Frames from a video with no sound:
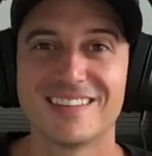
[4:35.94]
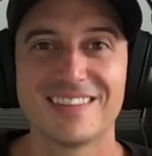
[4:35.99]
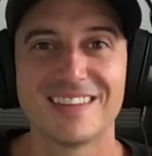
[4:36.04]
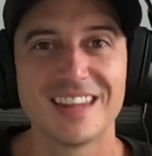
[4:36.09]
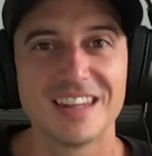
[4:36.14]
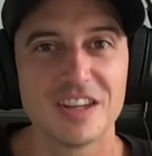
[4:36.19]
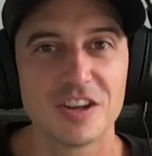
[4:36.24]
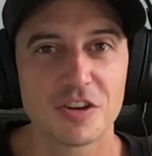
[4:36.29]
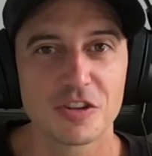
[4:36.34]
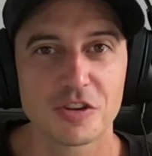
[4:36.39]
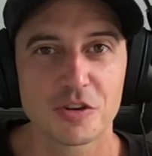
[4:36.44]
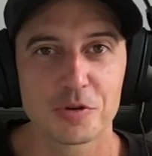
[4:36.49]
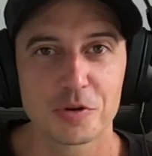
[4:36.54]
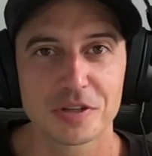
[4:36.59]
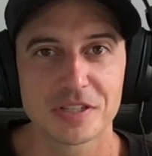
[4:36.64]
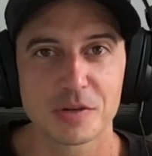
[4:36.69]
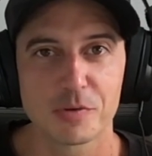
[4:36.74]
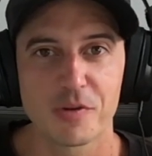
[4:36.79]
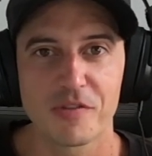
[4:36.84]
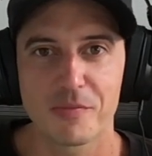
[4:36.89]
than the other
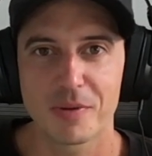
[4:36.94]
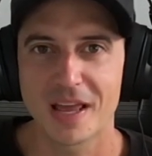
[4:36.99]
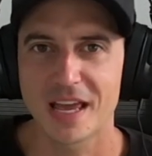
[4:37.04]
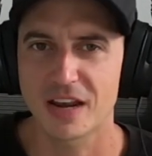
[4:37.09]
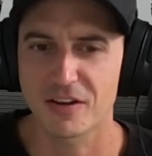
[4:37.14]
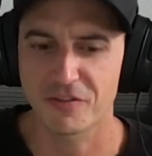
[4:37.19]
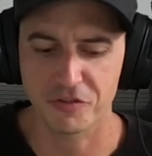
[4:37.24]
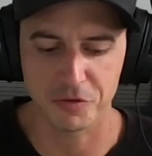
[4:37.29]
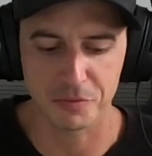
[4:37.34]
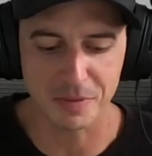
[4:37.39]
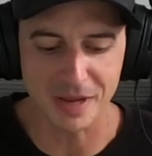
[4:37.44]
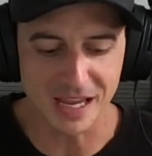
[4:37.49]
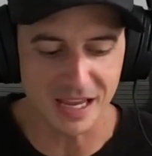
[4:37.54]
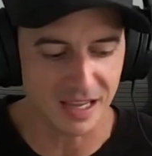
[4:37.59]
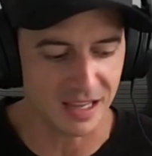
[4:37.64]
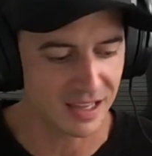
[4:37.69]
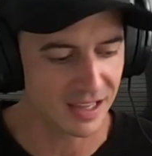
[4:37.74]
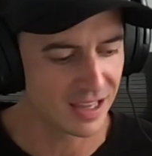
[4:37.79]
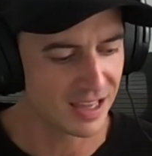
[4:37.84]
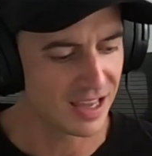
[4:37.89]
chords that we've played. And for
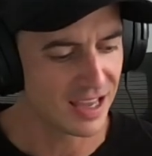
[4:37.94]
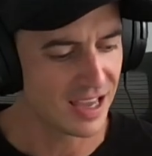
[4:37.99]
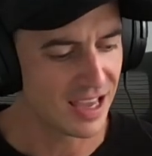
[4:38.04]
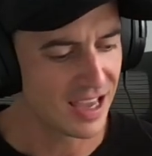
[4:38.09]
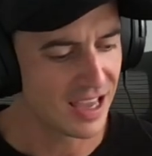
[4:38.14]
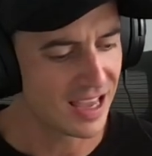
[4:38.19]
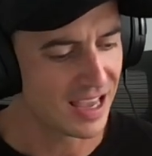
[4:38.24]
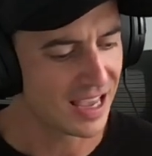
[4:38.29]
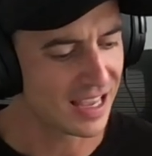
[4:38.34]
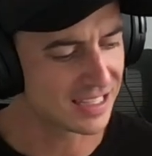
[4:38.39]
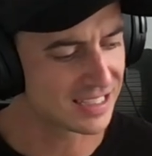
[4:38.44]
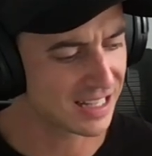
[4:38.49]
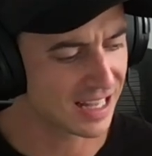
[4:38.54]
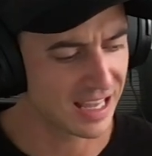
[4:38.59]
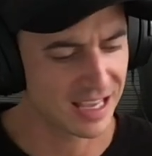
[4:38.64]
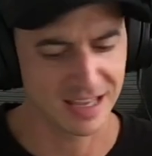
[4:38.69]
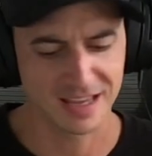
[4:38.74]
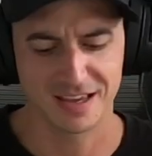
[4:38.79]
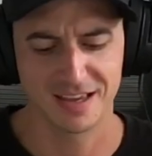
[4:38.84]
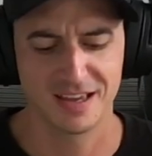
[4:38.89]
me, it's
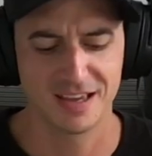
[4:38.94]
like